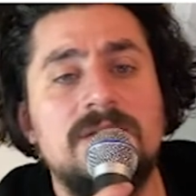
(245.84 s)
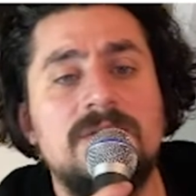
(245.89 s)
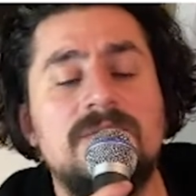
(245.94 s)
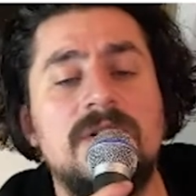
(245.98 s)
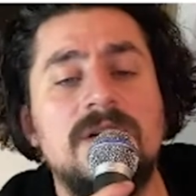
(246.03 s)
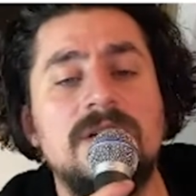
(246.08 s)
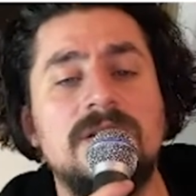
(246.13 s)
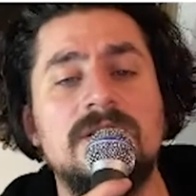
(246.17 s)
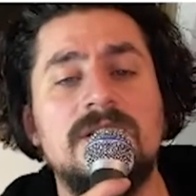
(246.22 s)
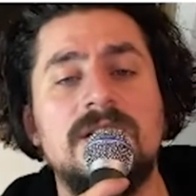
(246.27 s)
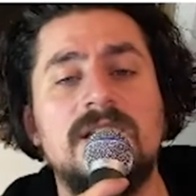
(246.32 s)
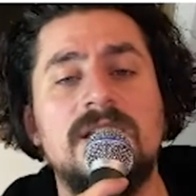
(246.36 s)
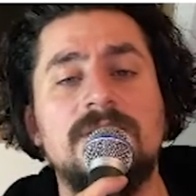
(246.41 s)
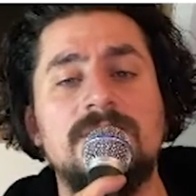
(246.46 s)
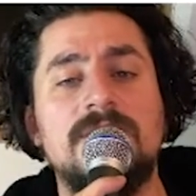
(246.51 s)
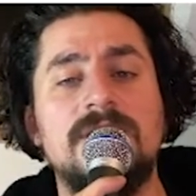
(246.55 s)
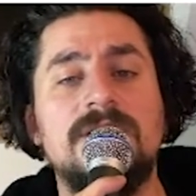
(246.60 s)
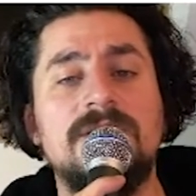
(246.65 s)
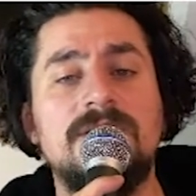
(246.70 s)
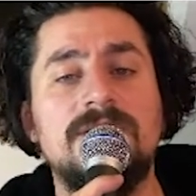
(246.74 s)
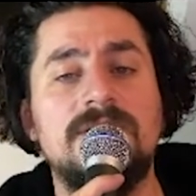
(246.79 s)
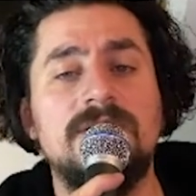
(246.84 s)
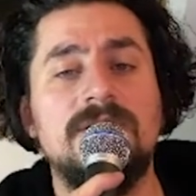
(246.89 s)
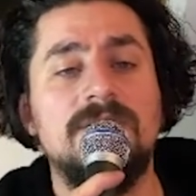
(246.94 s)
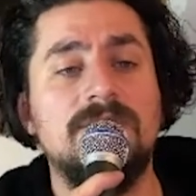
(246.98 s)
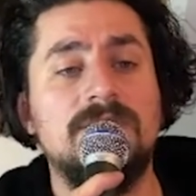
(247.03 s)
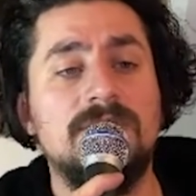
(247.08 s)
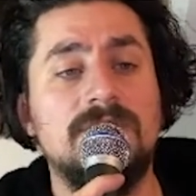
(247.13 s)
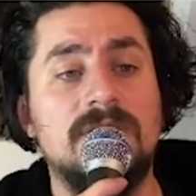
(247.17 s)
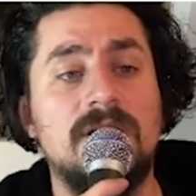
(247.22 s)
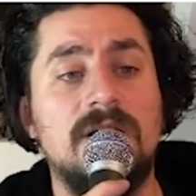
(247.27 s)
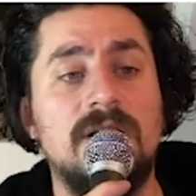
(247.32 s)
function gives interesting
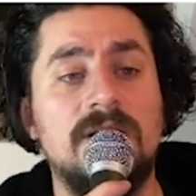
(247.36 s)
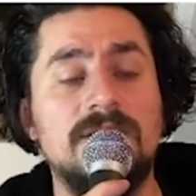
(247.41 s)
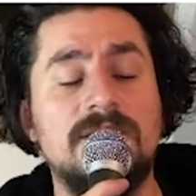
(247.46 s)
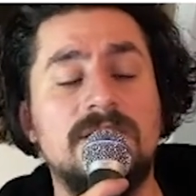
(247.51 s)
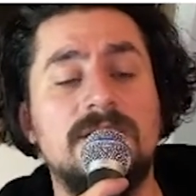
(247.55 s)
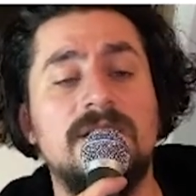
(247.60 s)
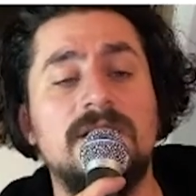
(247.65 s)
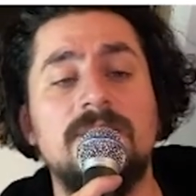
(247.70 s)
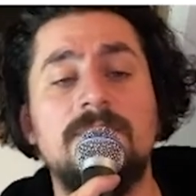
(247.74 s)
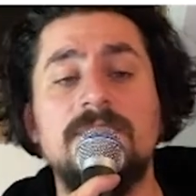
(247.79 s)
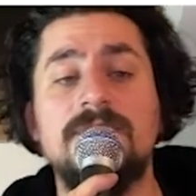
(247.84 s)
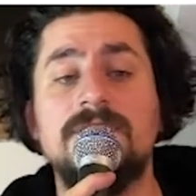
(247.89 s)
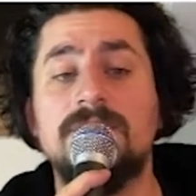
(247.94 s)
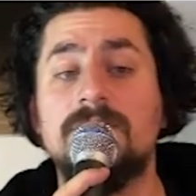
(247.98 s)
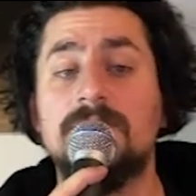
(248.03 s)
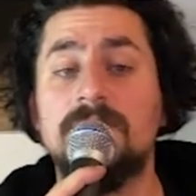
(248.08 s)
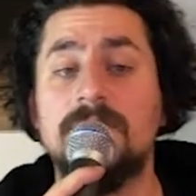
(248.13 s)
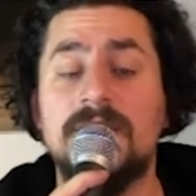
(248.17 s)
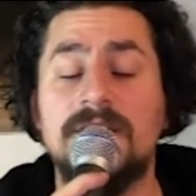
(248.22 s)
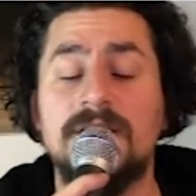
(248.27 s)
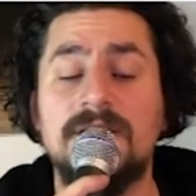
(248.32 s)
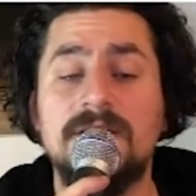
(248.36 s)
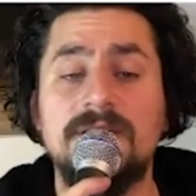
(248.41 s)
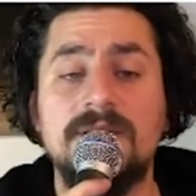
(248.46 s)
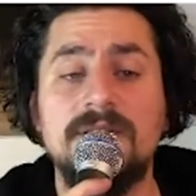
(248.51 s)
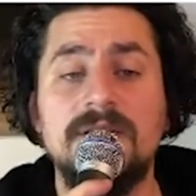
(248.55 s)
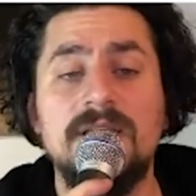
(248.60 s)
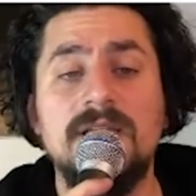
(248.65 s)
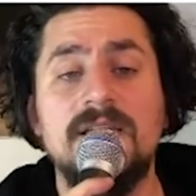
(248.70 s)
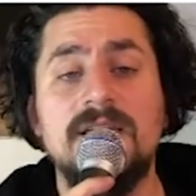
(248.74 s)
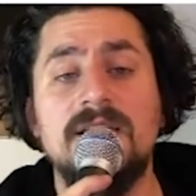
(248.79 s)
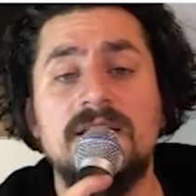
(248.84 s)
results in the image domain,
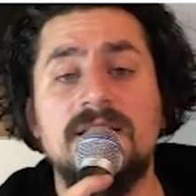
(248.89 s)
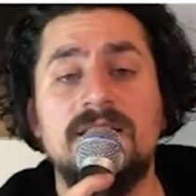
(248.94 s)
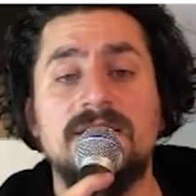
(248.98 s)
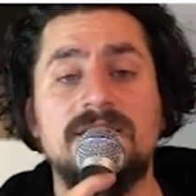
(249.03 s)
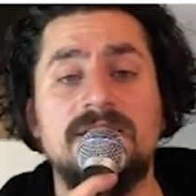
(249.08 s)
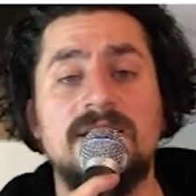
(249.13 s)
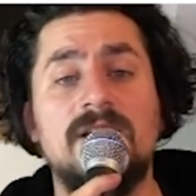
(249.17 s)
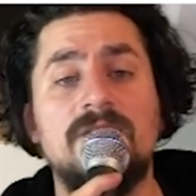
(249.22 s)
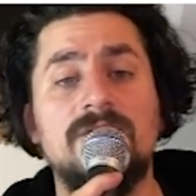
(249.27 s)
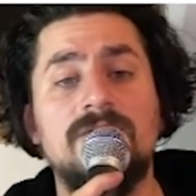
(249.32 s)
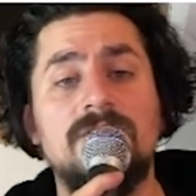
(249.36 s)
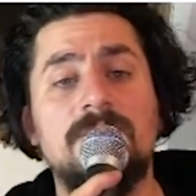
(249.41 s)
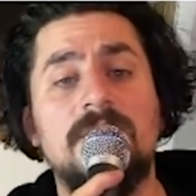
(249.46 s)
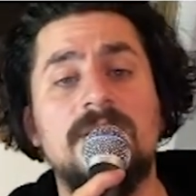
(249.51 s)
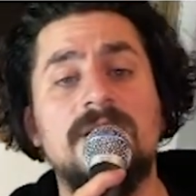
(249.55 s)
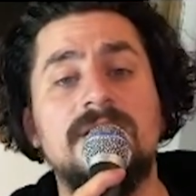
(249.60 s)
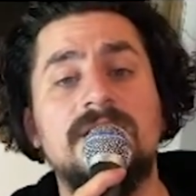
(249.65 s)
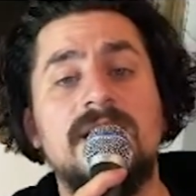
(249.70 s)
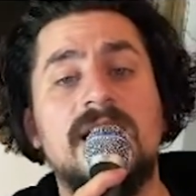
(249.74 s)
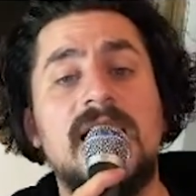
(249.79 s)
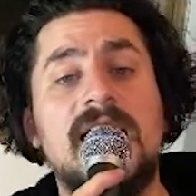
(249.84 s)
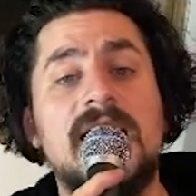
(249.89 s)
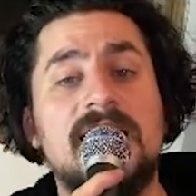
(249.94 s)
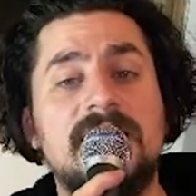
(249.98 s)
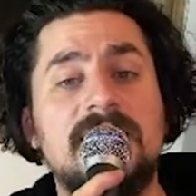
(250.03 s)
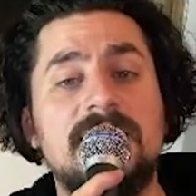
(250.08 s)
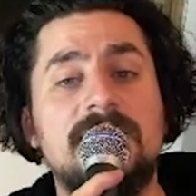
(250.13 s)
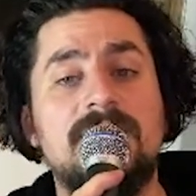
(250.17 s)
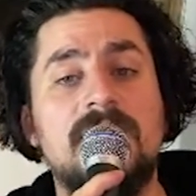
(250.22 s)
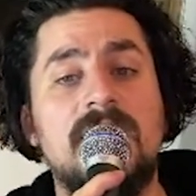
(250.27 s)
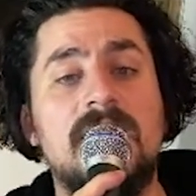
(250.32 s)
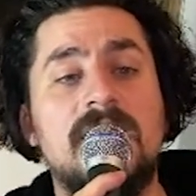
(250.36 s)
in the sound domain, the
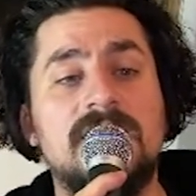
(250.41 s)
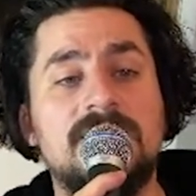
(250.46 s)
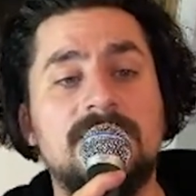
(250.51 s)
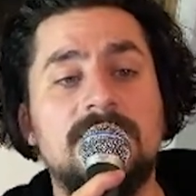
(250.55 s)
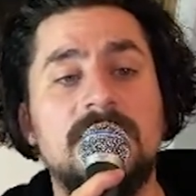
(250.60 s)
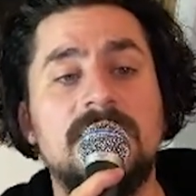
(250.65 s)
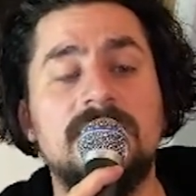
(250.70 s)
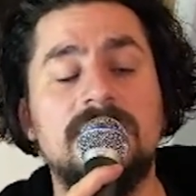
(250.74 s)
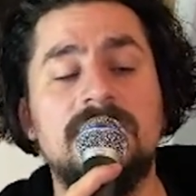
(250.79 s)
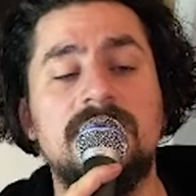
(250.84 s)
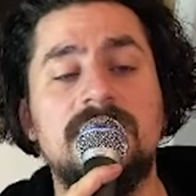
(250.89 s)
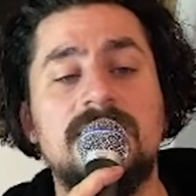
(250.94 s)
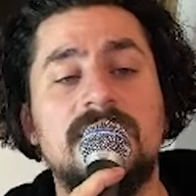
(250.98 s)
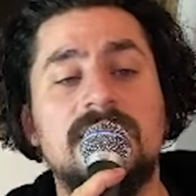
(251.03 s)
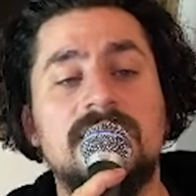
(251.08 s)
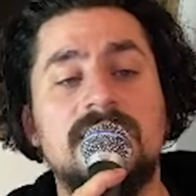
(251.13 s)
additive aspect takes